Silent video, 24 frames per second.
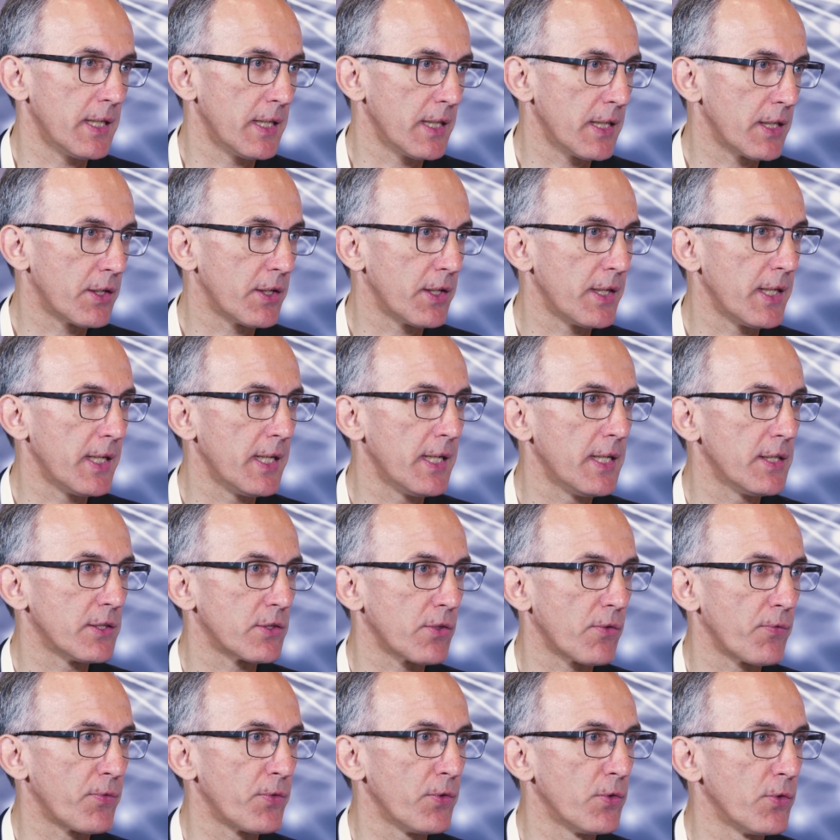increase
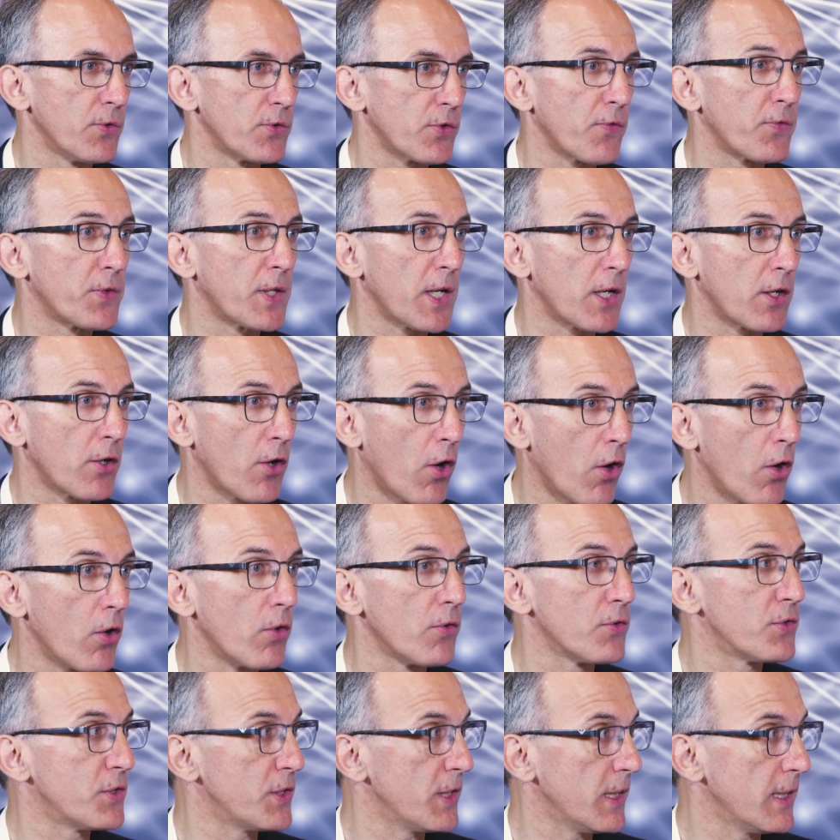of use of
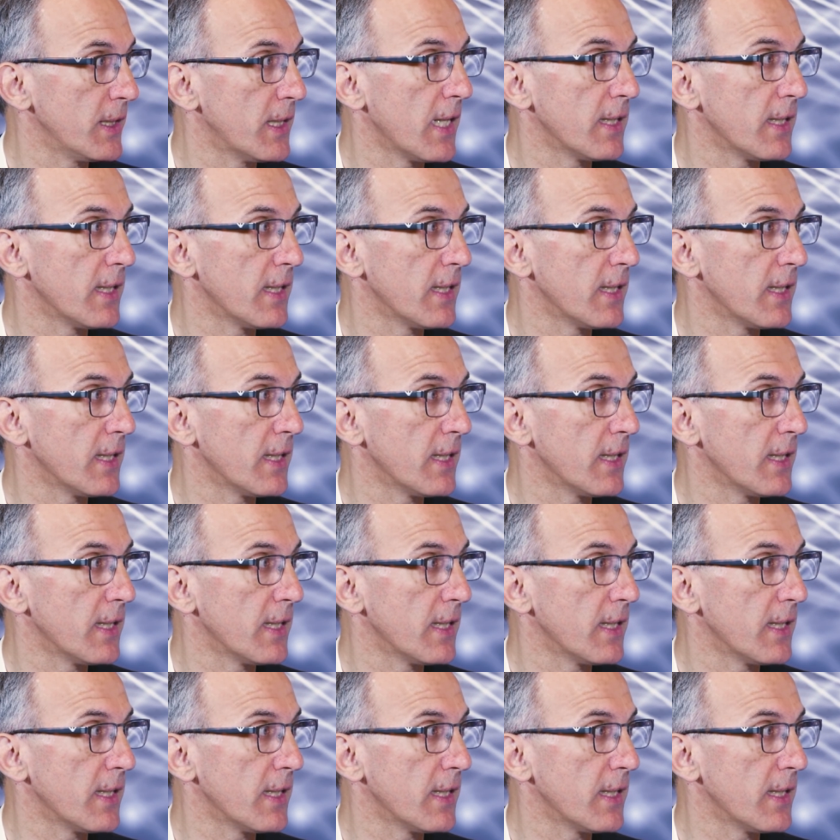technology.